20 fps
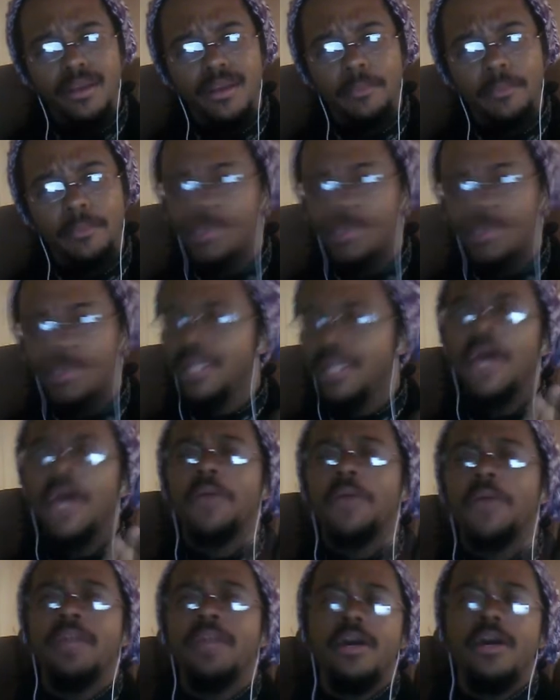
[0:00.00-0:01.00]
But no,
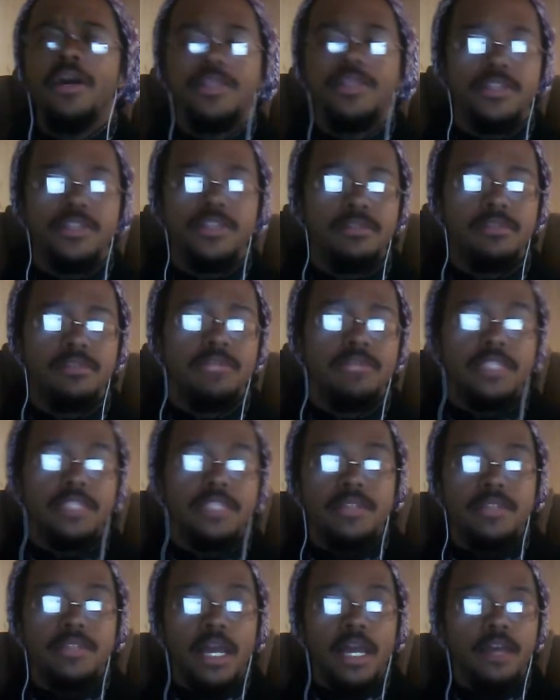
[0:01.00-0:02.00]
it's just, let's
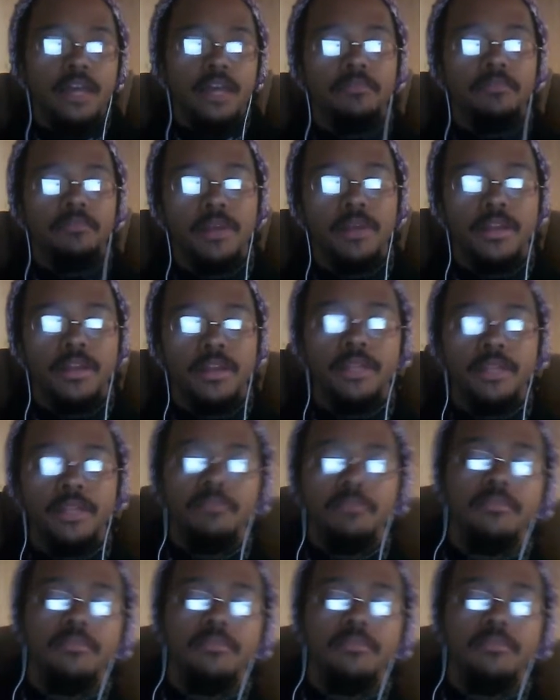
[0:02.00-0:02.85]
lock up Merlin.